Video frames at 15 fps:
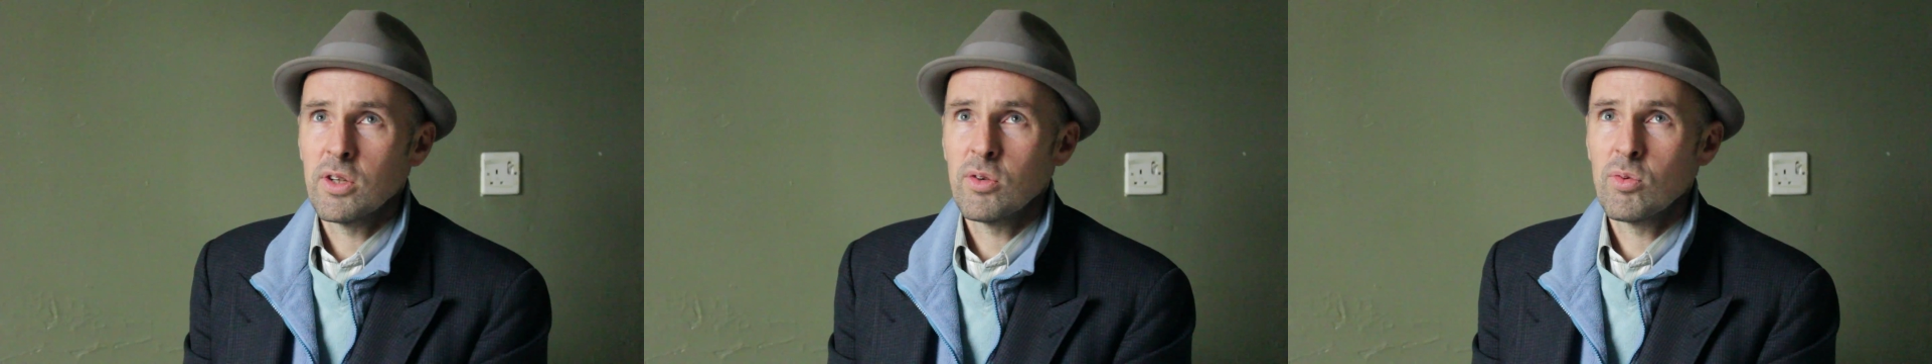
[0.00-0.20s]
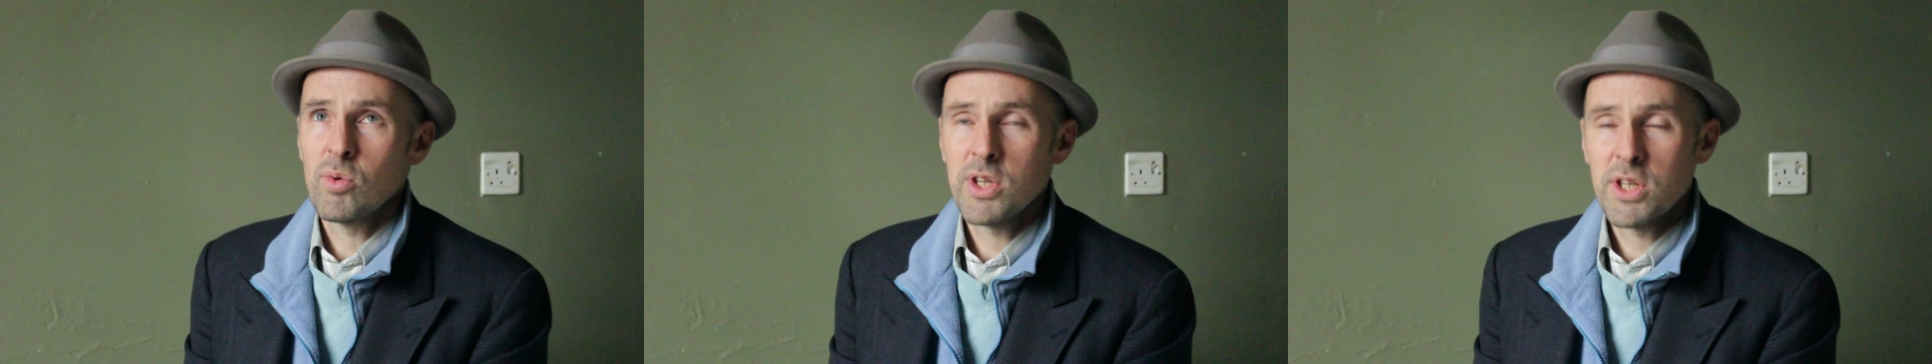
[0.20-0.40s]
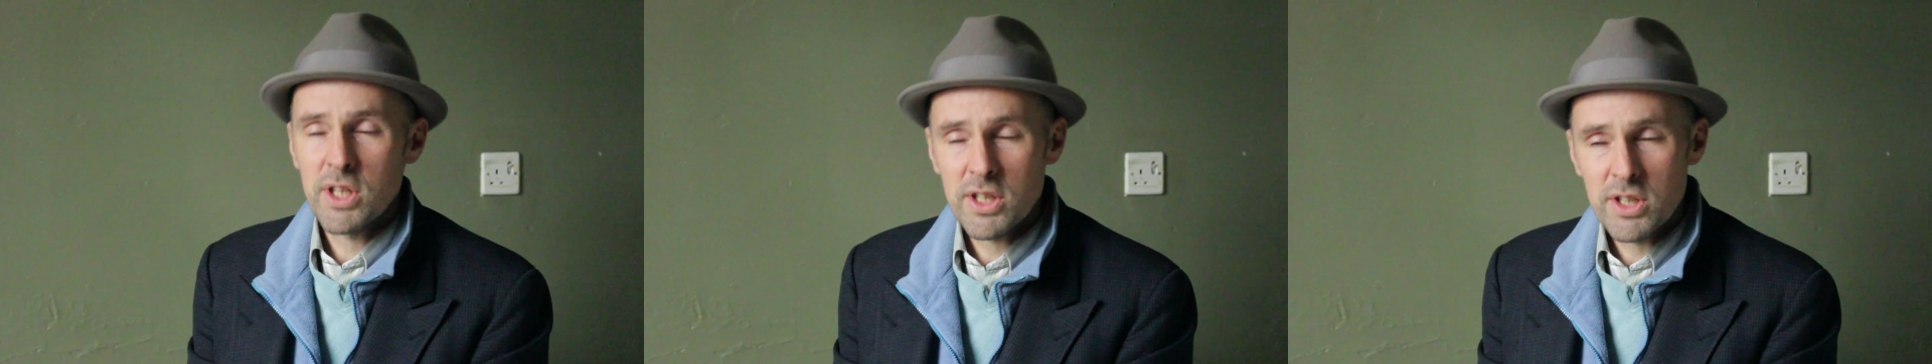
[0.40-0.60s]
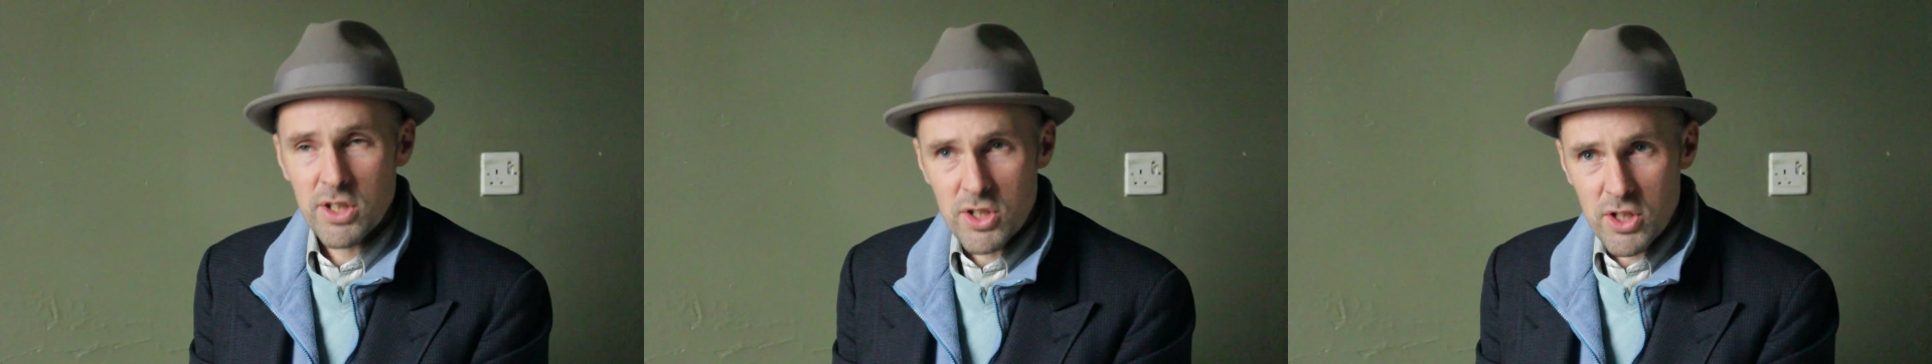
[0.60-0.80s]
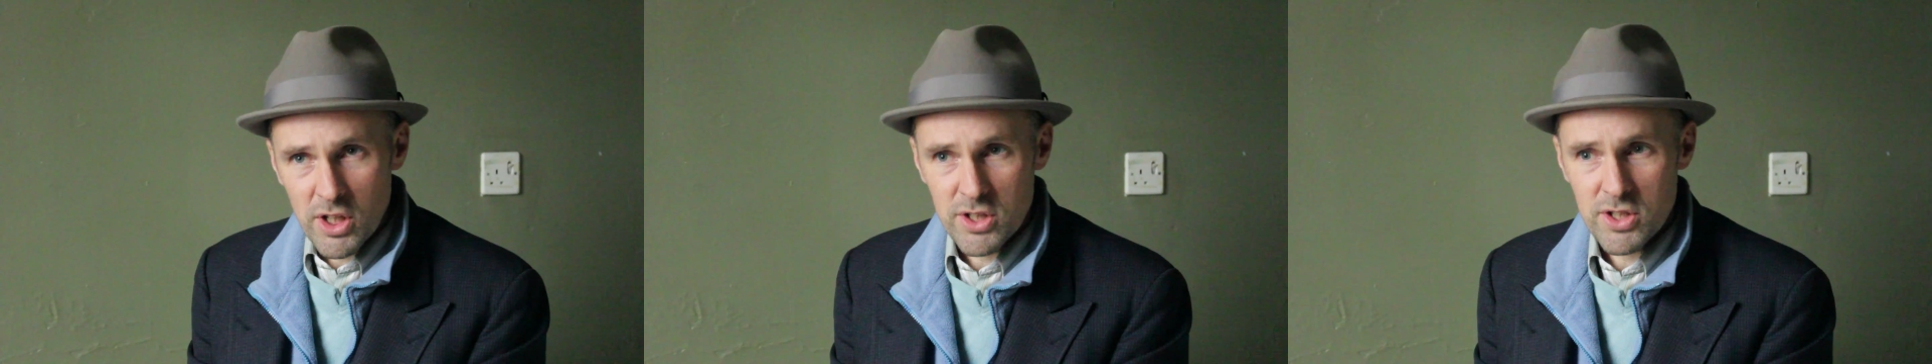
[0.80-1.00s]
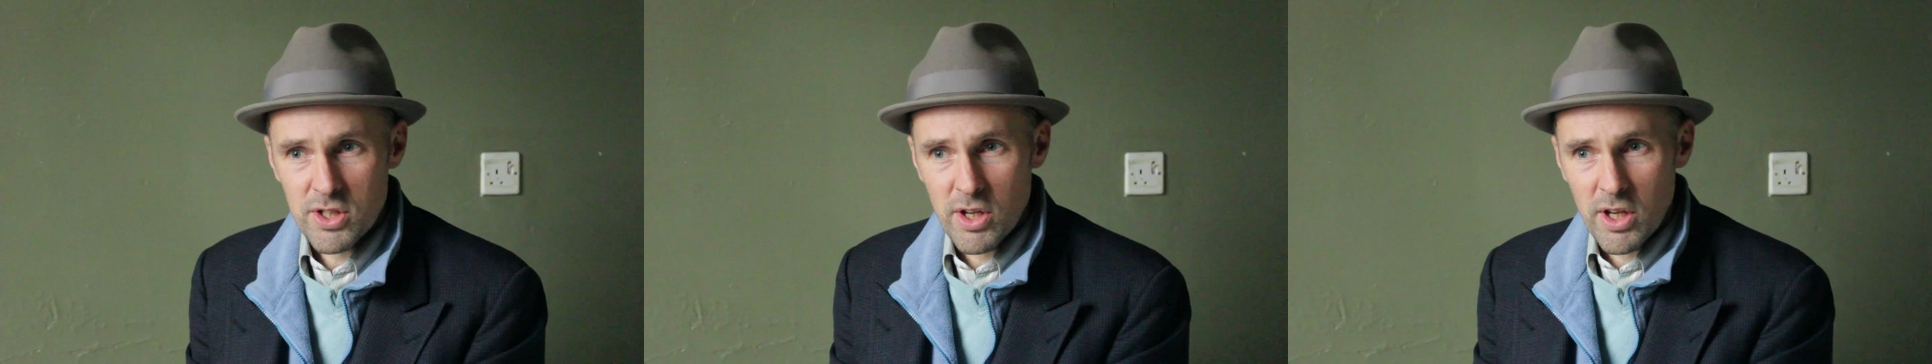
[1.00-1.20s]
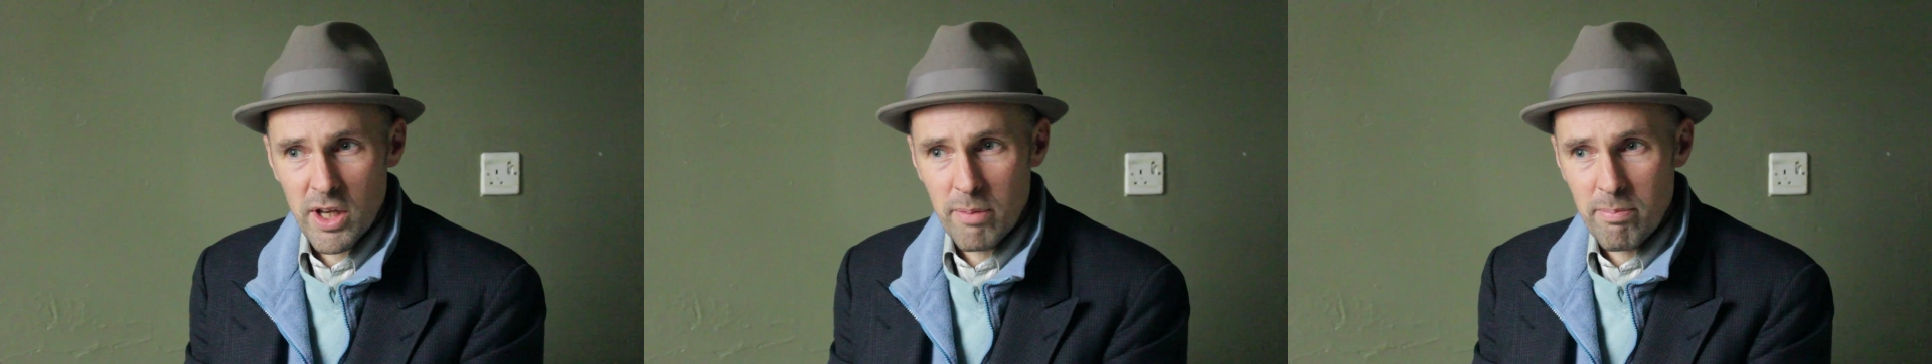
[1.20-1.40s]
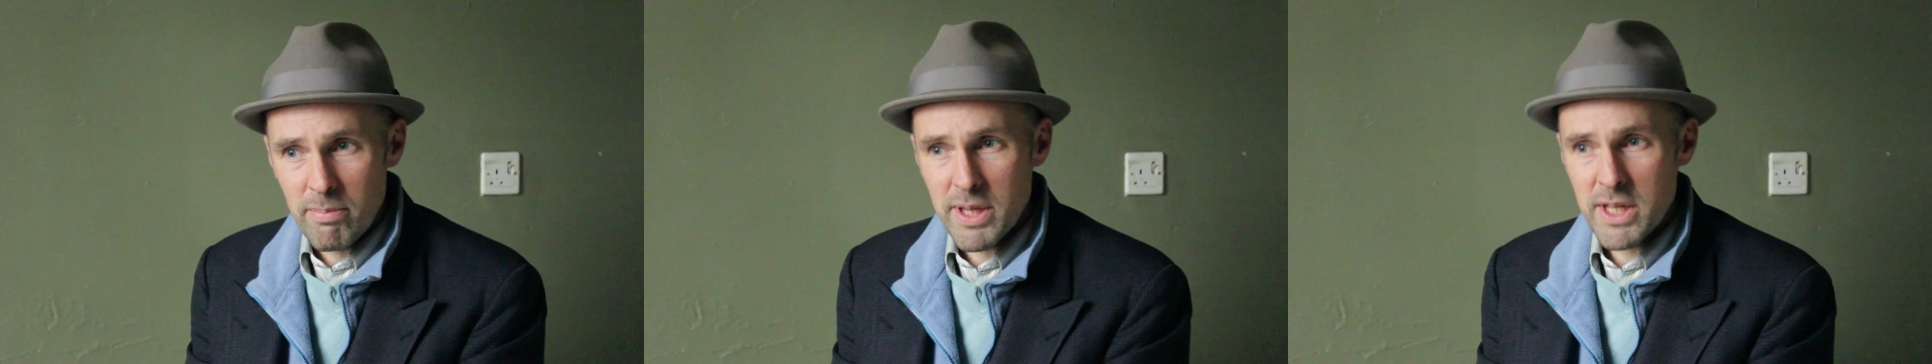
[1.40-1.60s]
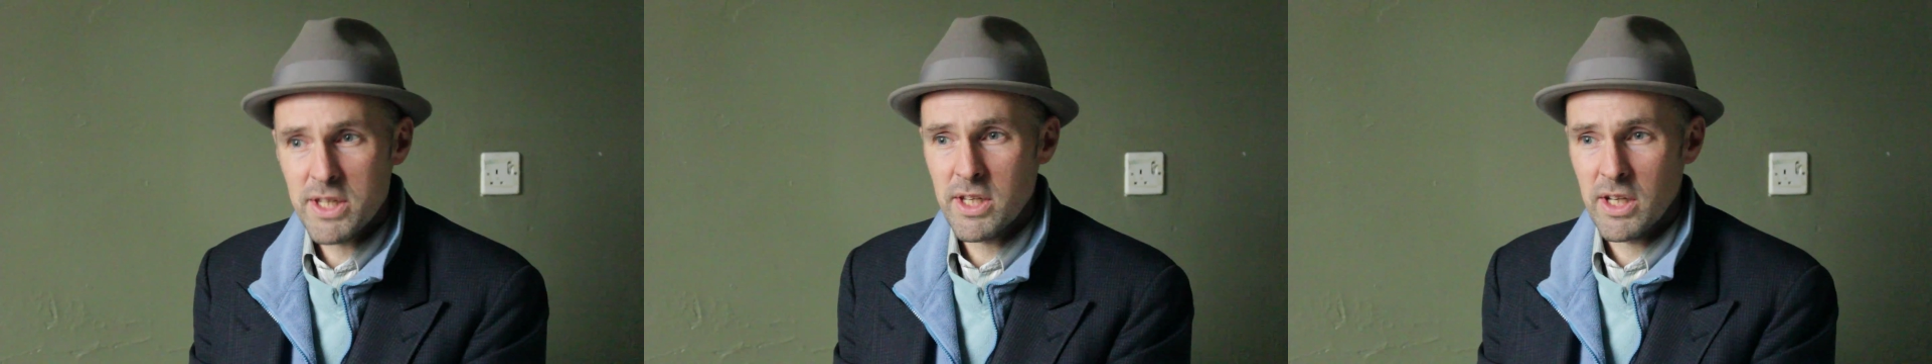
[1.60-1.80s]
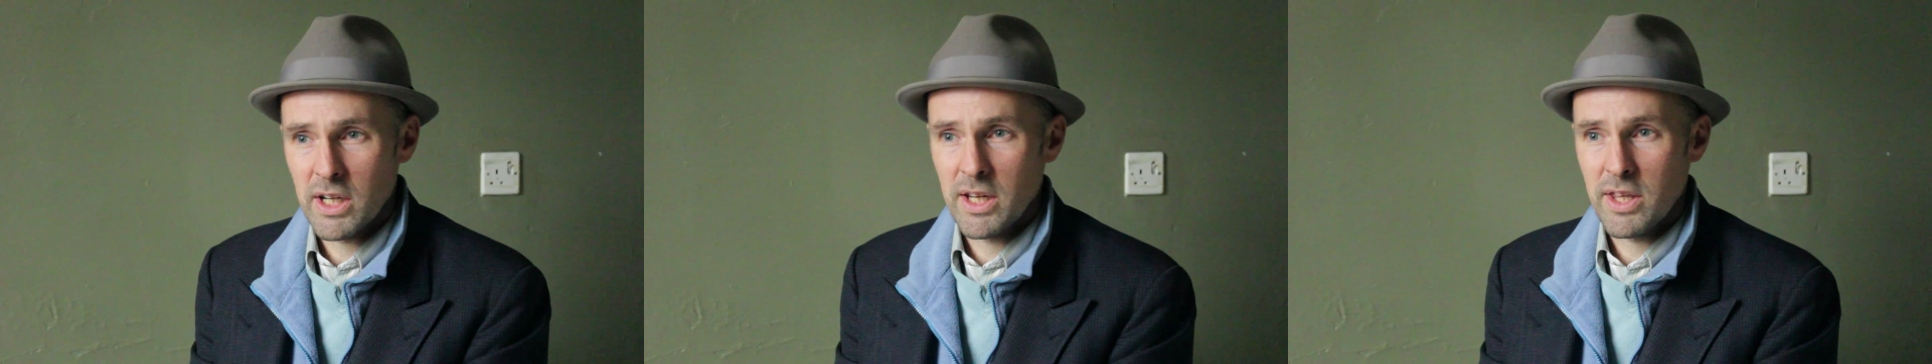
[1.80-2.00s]
we didn't just
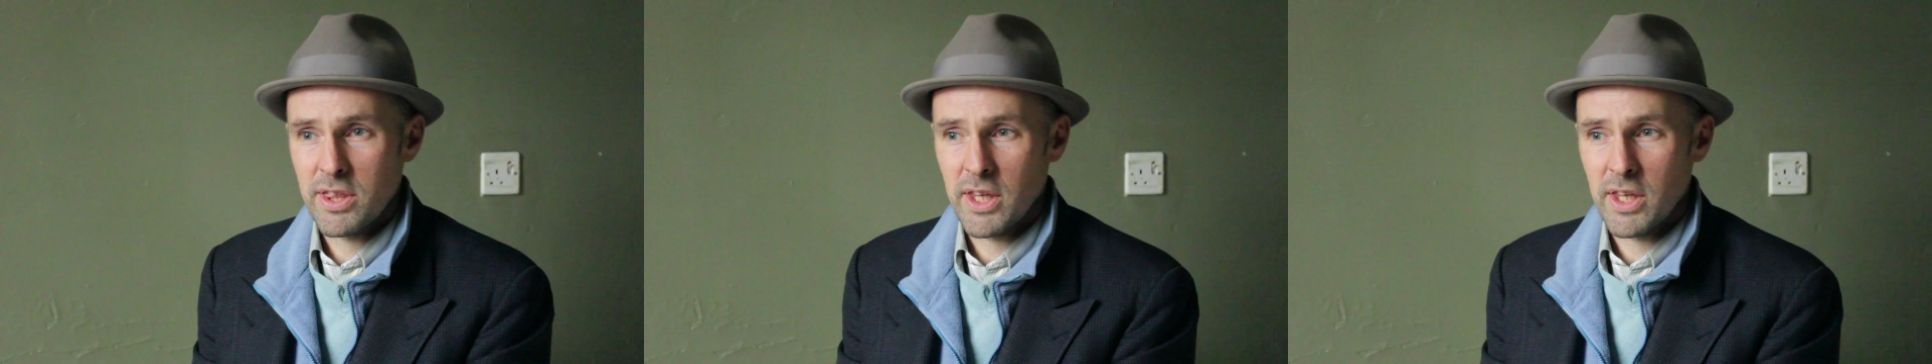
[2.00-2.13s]
immediately